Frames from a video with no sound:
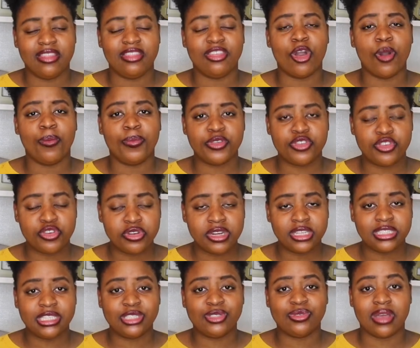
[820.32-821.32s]
The
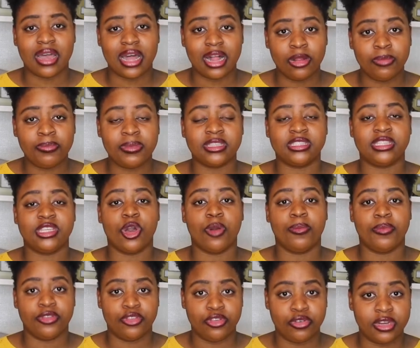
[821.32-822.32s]
opportunity to help is the
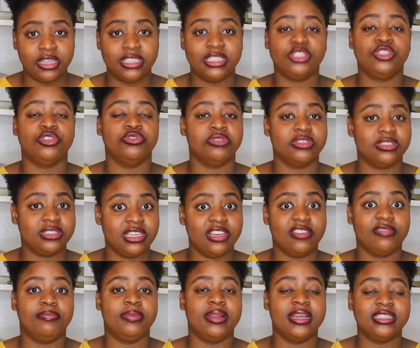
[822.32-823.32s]
opportunity to
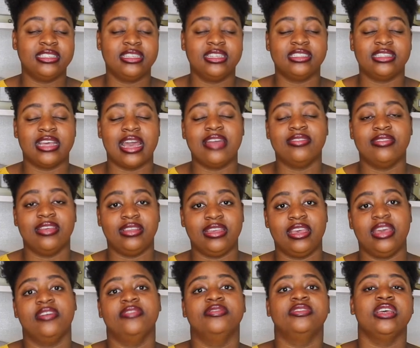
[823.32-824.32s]
receive. Blessed is the hand that
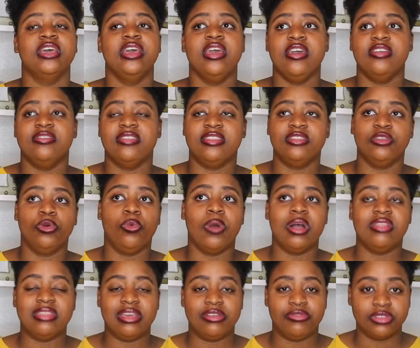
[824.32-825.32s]
gives than the
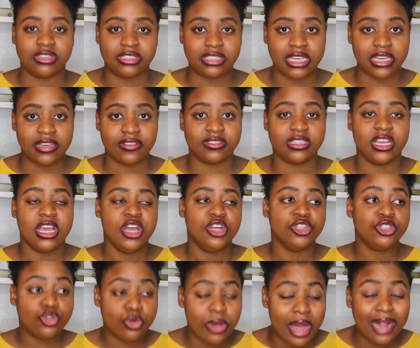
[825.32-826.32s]
one that receives.
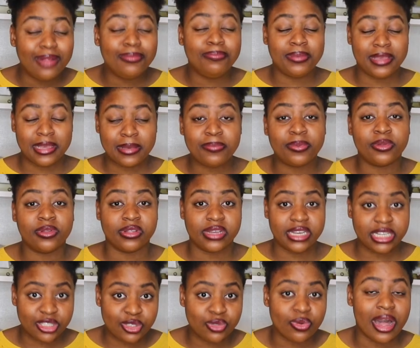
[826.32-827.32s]
To help people
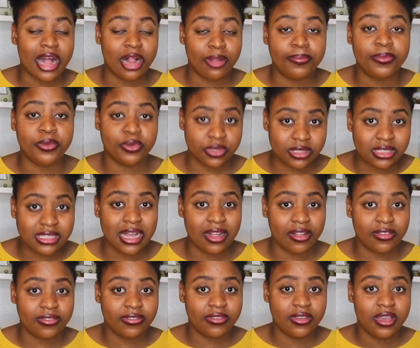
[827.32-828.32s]
is to help
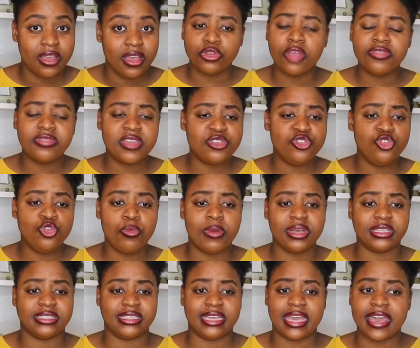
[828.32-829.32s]
yourself. Not that you
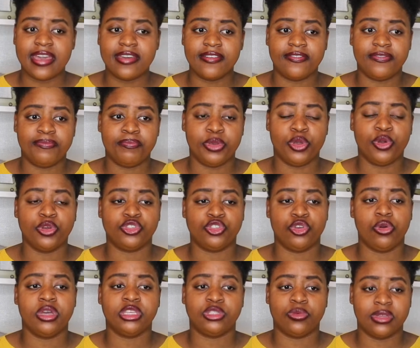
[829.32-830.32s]
must give because
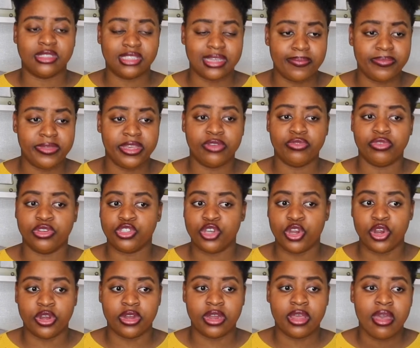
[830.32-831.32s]
you always want something in
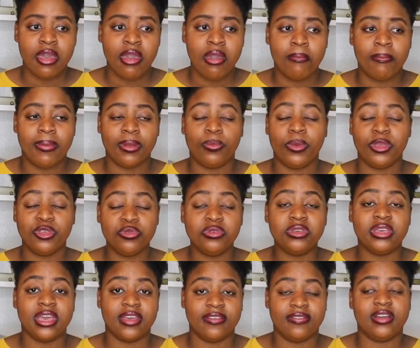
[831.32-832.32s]
return, but when you
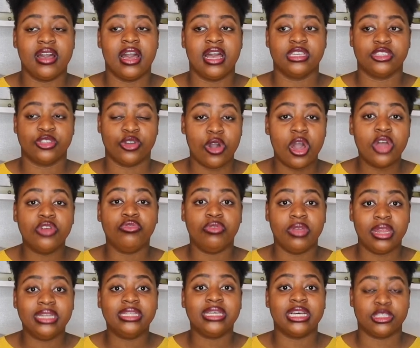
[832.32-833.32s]
give, guys, God
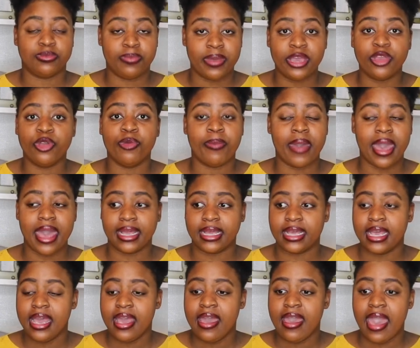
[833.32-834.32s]
really does pay you back.